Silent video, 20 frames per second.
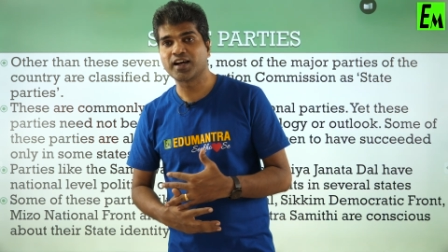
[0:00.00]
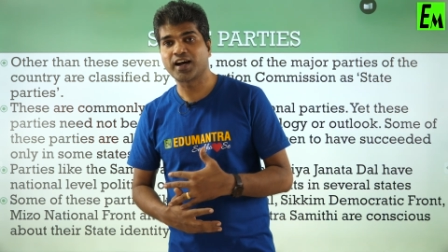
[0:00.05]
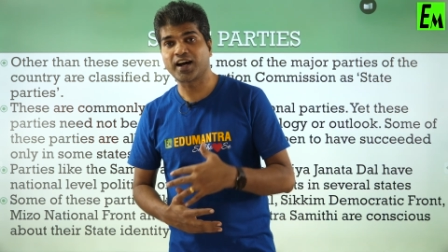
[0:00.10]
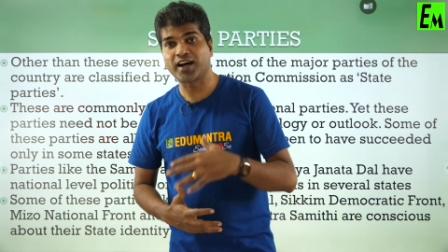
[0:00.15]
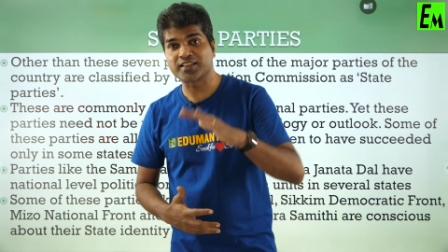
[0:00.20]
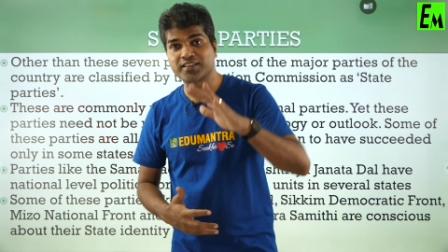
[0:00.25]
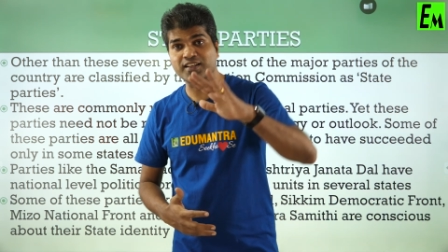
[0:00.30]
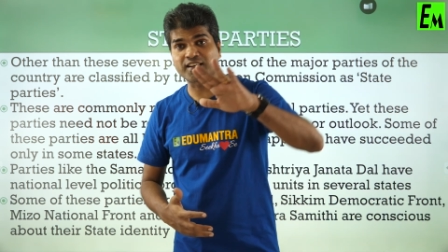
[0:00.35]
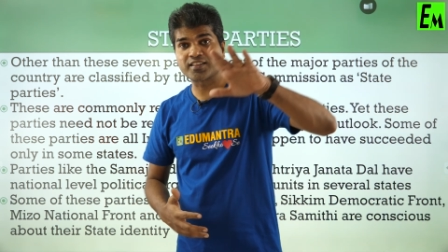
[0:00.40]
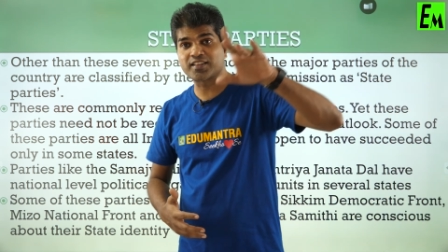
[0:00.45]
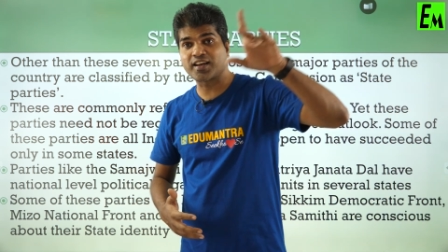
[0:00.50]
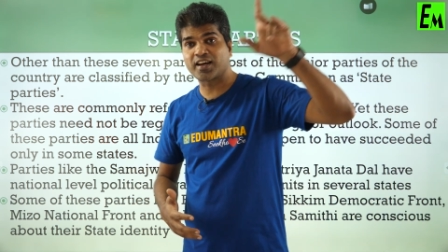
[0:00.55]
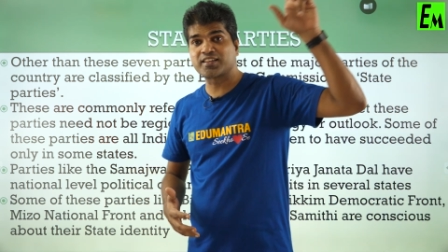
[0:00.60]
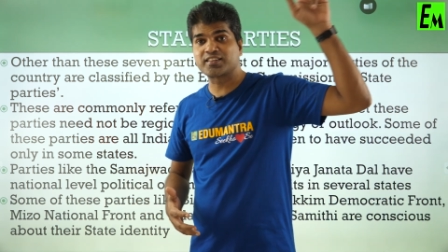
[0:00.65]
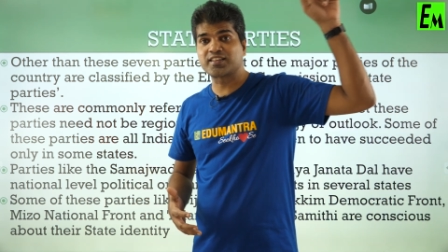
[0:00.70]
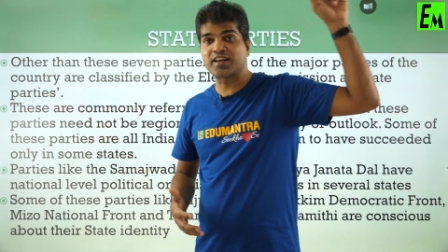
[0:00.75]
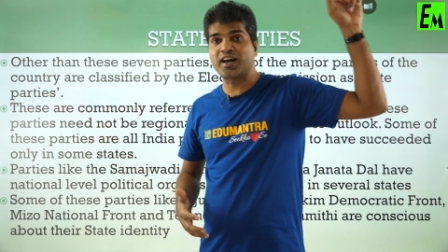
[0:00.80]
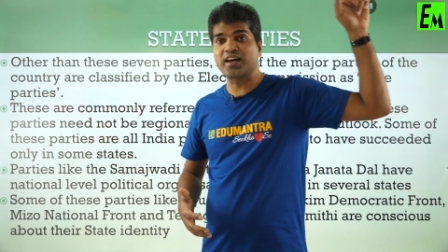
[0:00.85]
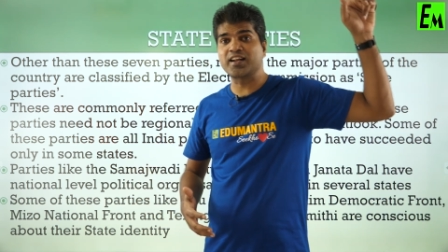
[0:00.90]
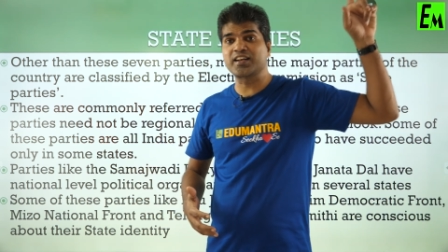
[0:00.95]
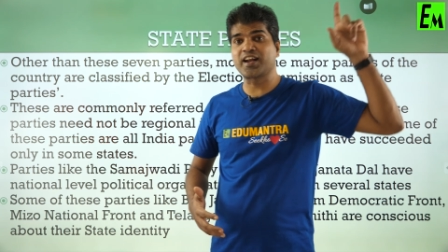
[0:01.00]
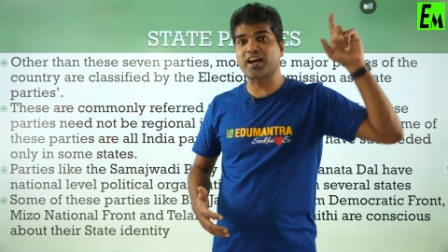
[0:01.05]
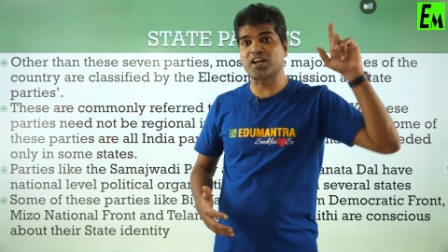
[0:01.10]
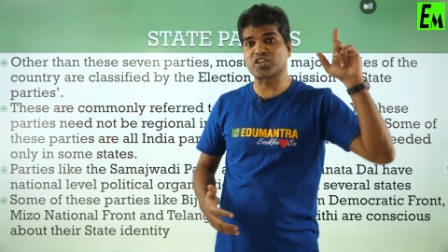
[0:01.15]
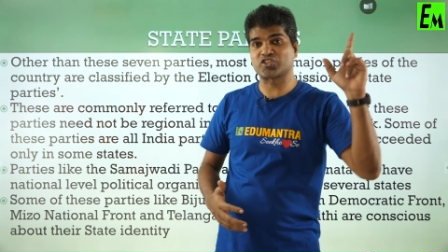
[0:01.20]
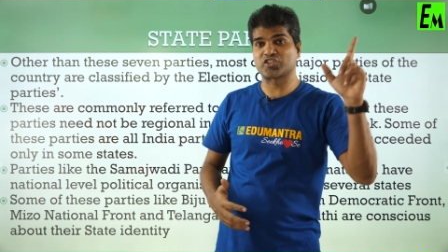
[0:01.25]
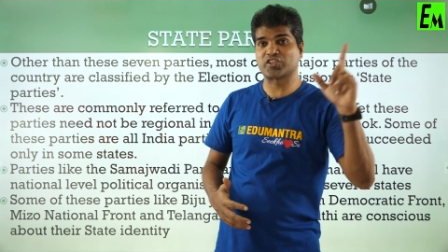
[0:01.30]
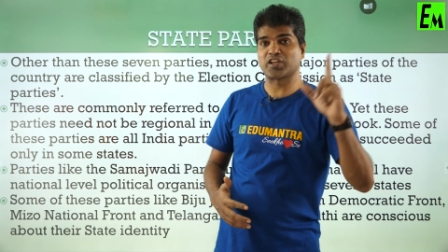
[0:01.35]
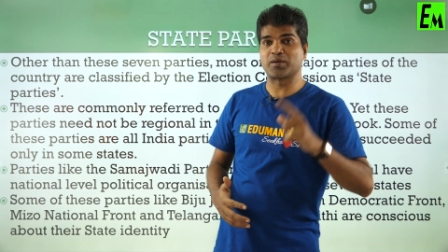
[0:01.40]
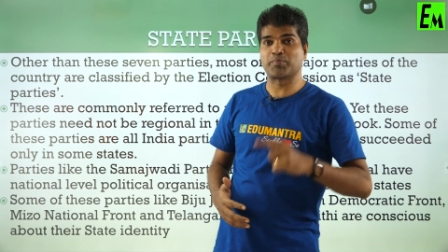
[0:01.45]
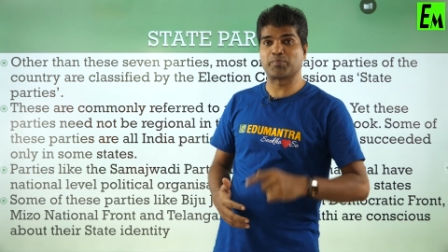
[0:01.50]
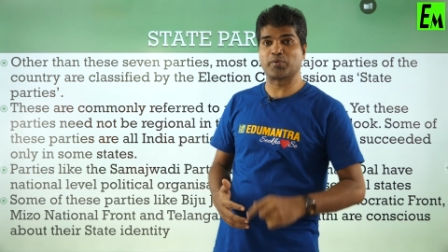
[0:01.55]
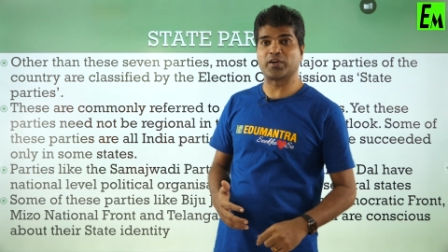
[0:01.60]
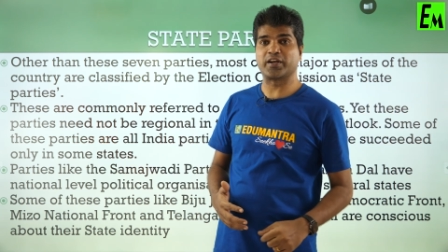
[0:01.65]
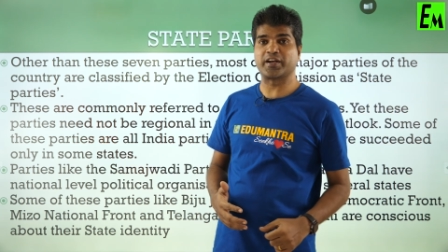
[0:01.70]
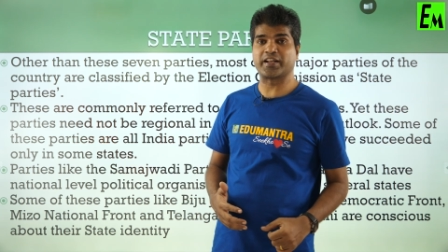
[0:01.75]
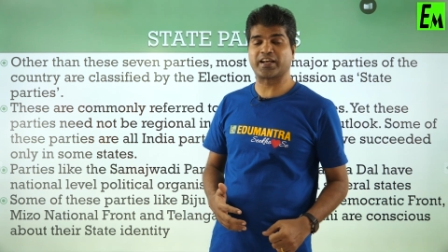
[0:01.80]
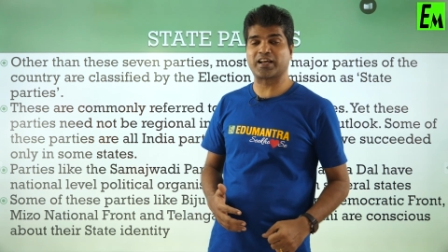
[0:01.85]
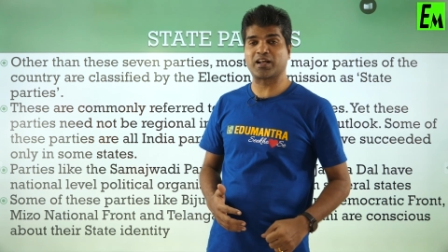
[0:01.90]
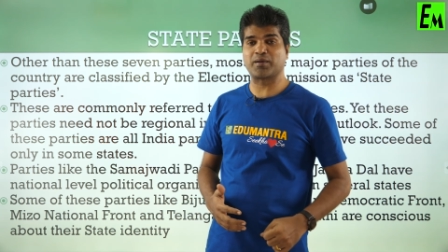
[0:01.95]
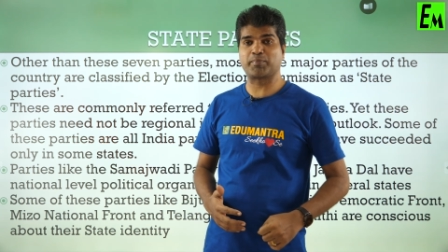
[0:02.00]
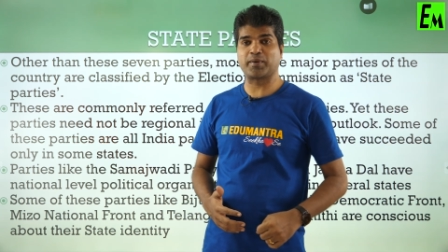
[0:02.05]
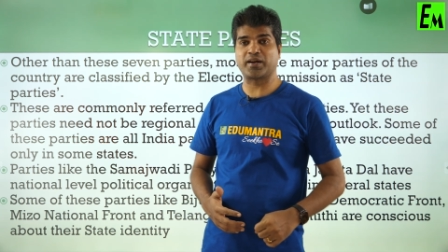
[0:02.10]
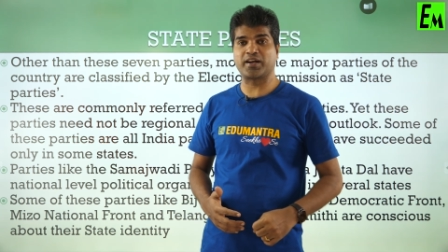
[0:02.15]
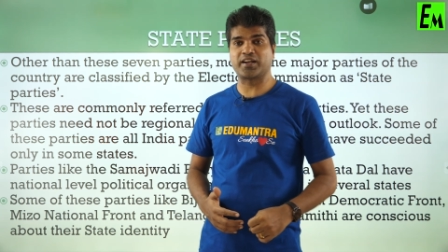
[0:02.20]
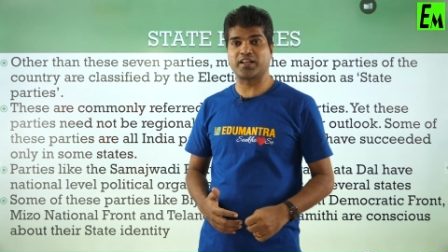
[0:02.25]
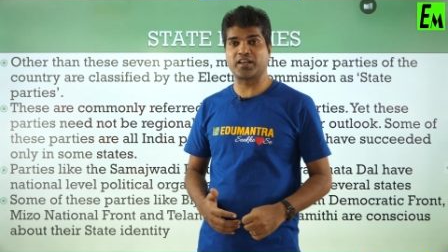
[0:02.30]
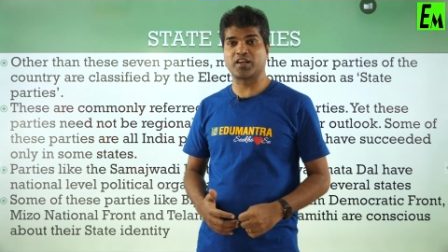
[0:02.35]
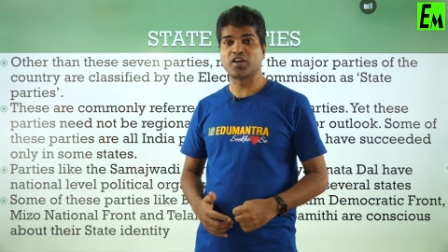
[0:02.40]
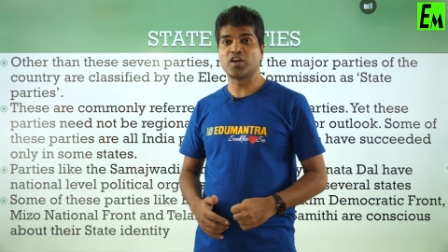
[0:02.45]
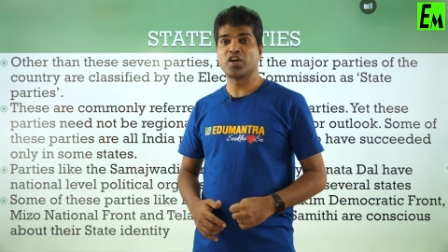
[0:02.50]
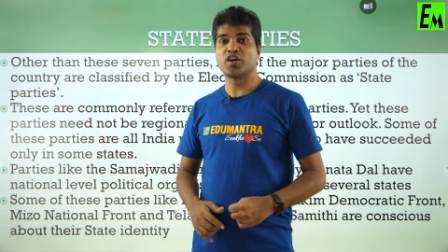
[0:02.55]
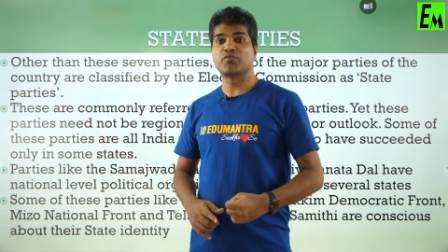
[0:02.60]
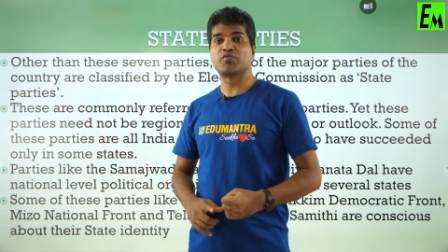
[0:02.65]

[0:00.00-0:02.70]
other than the national political party